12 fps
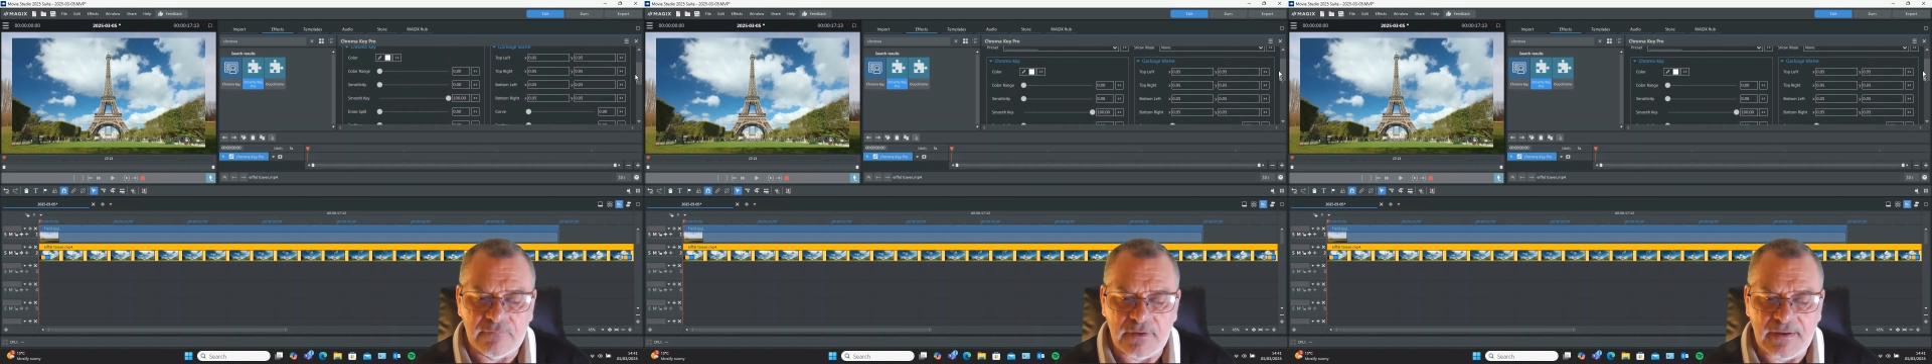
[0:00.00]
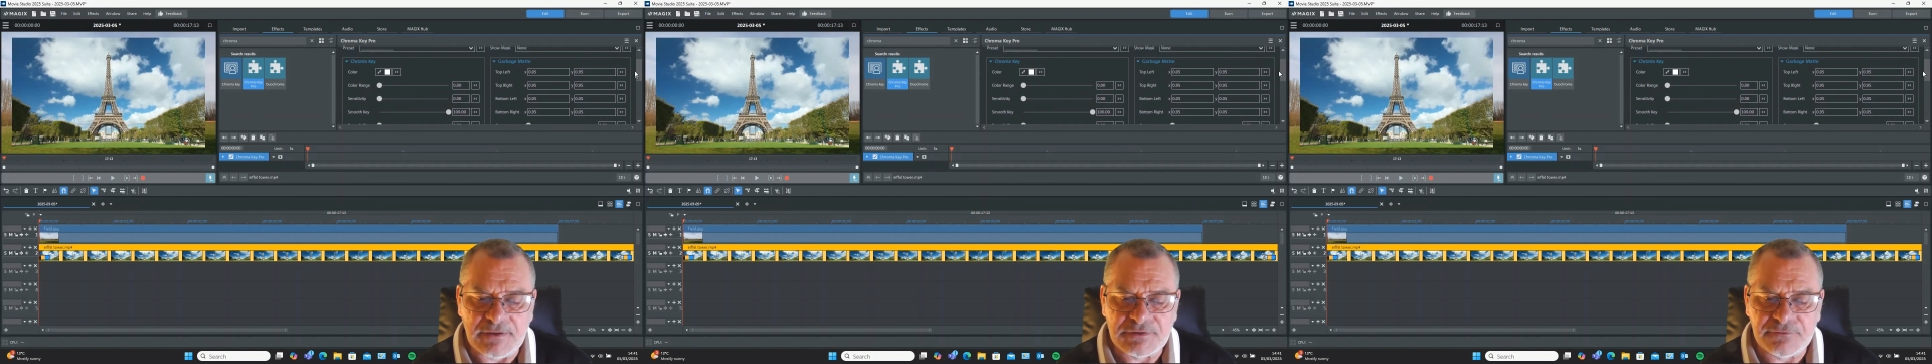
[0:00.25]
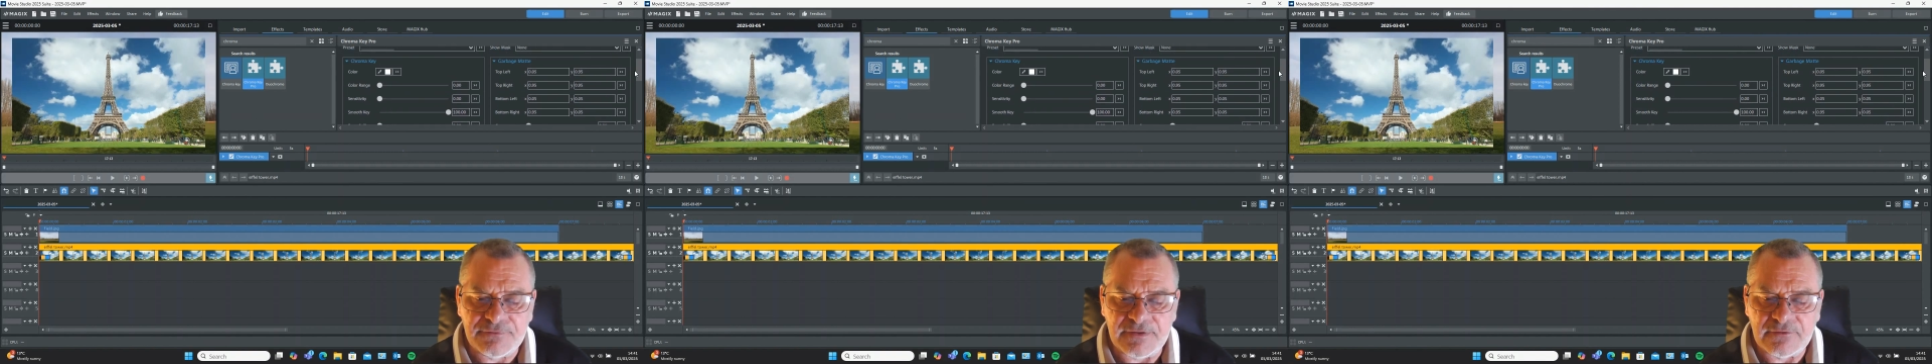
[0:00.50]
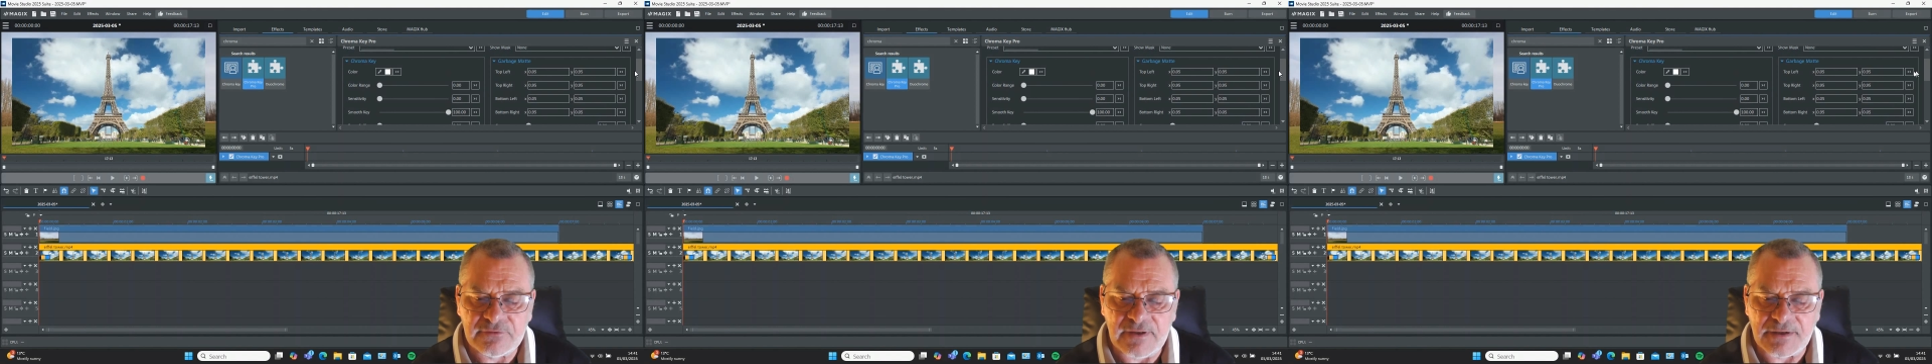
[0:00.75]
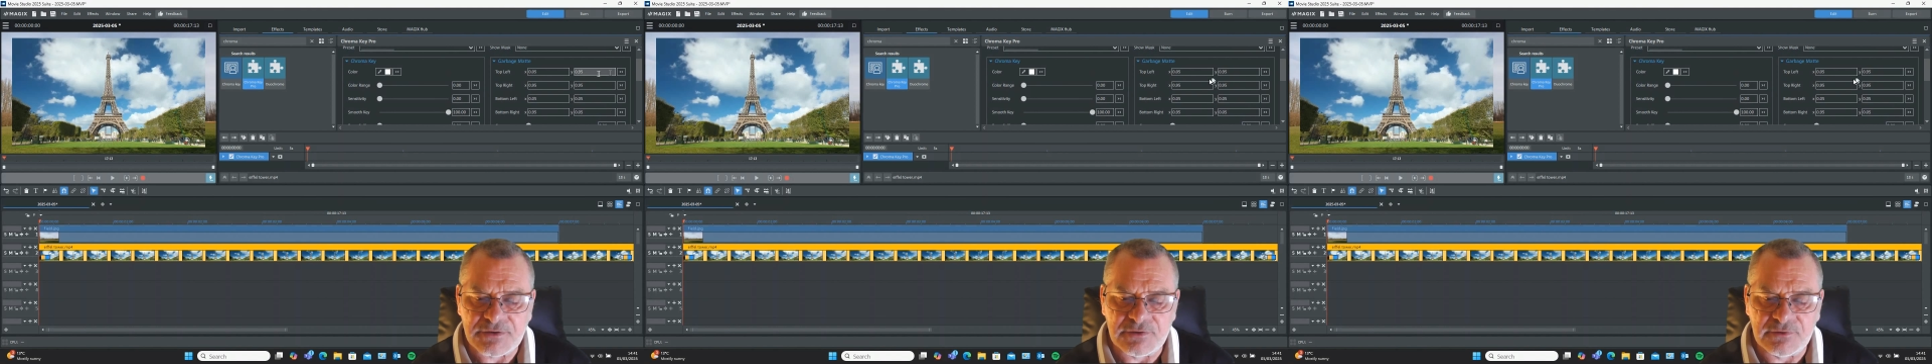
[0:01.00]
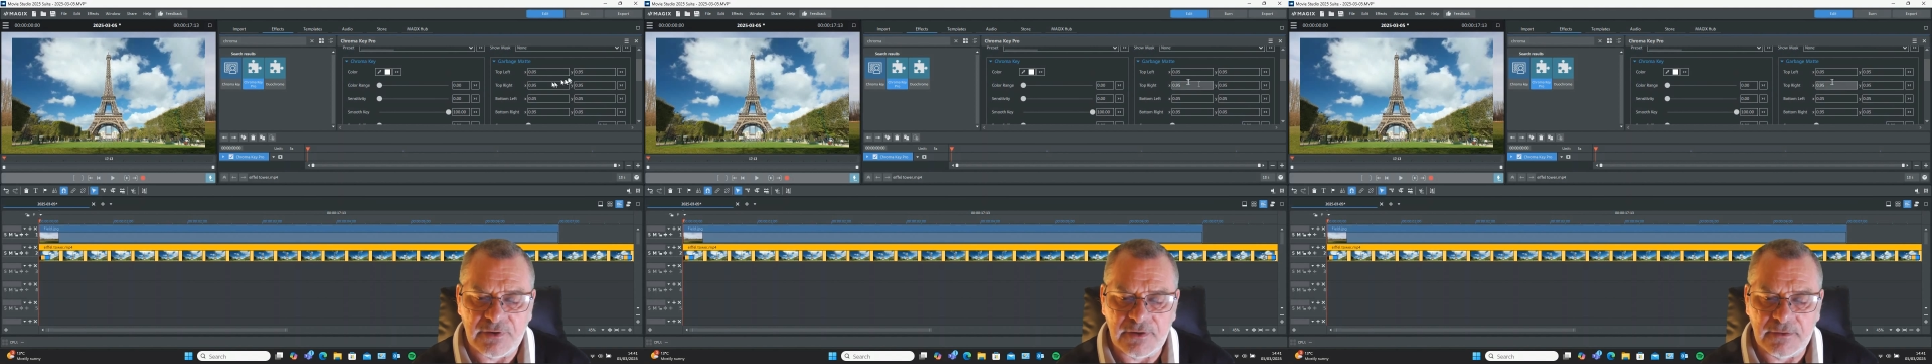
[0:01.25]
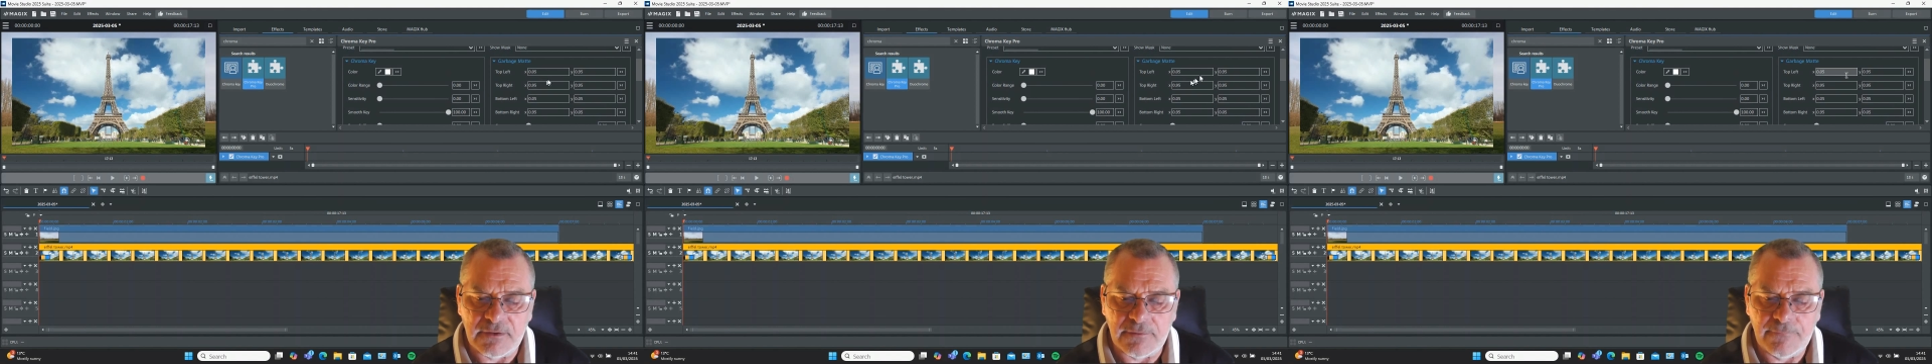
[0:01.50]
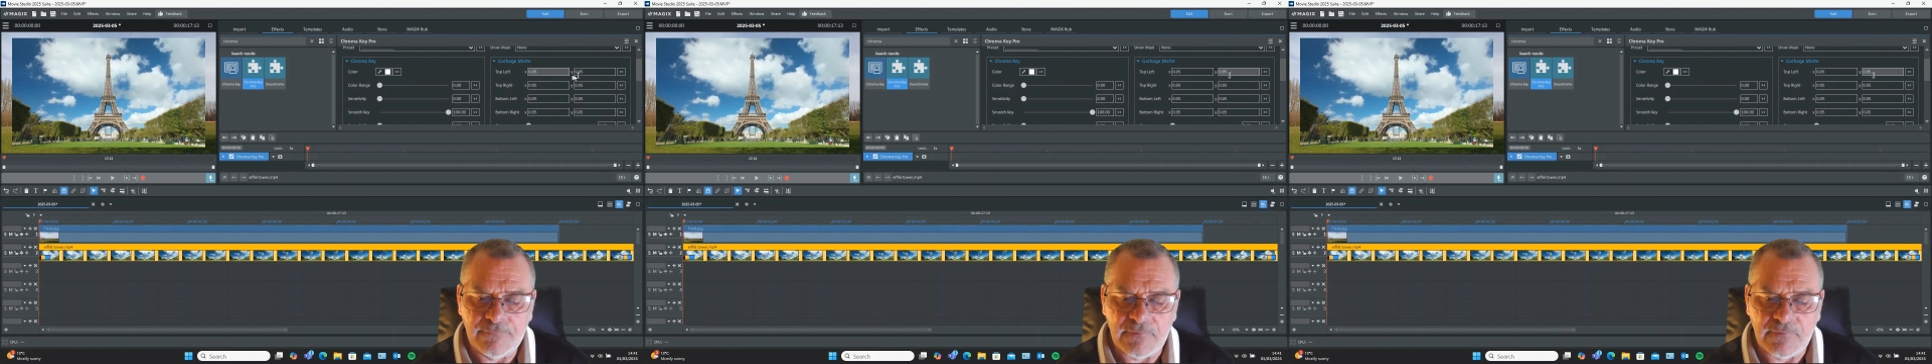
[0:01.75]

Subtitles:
each of these sections here,